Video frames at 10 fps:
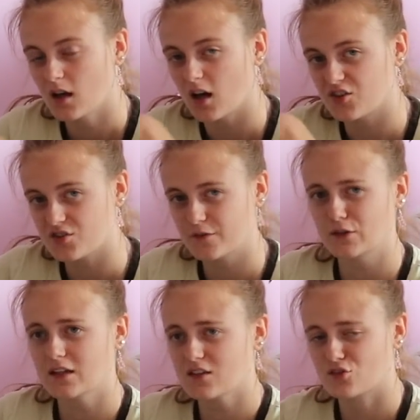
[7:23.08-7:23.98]
I just feel
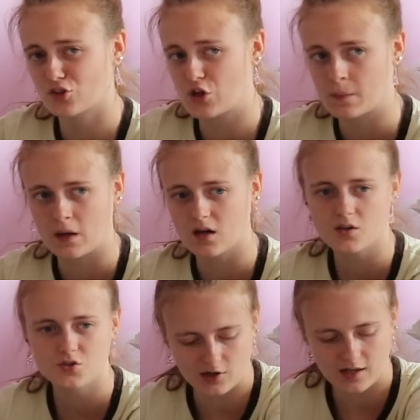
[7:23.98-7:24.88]
like it's too
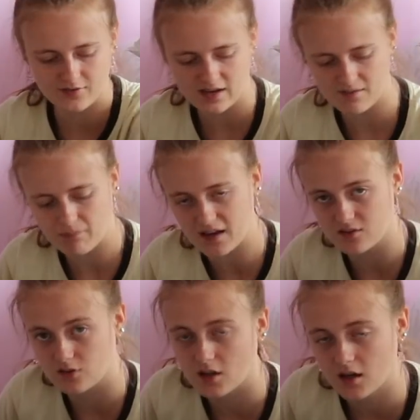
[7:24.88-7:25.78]
much. Like if I had
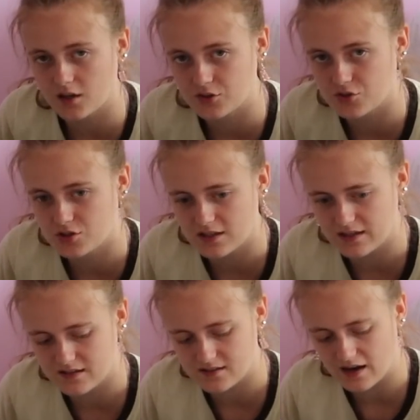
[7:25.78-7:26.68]
pasta, I'd
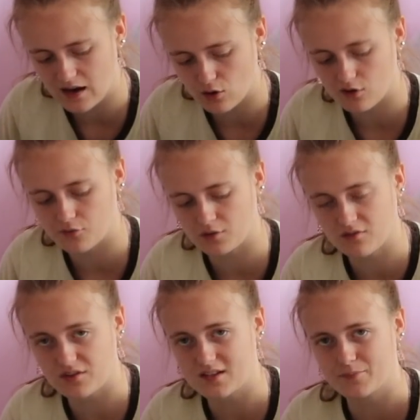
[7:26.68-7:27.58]
usually eat it out of one
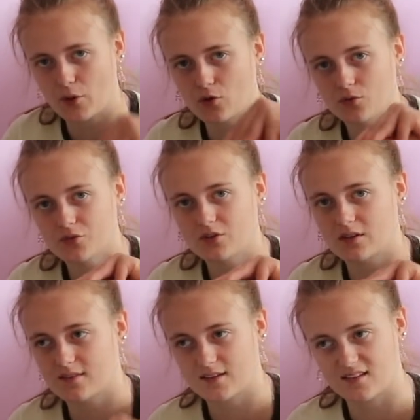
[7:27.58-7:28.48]
of these bowls
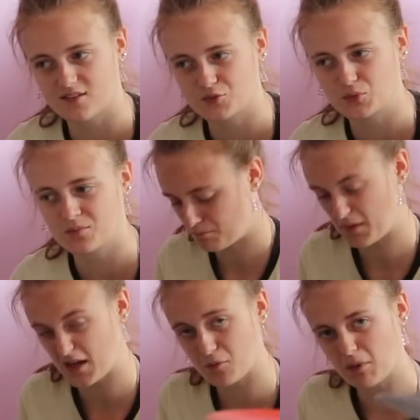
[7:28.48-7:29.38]
instead of this one.
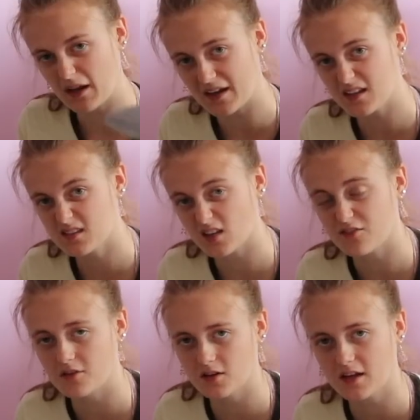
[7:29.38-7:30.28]
Big plates, I
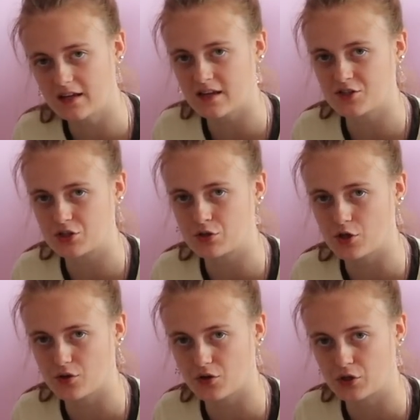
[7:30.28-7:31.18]
feel like unless you know
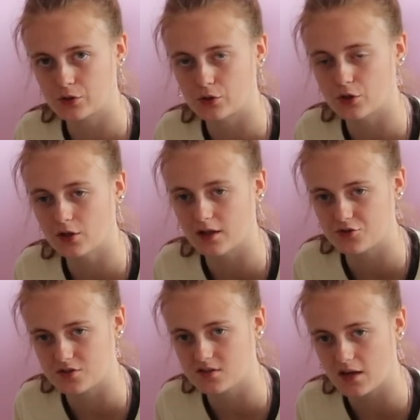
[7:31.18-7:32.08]
you're gonna cook, like
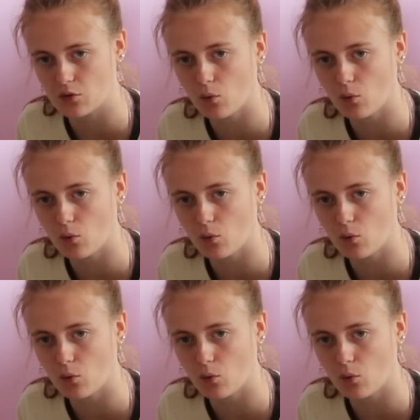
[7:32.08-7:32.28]
just take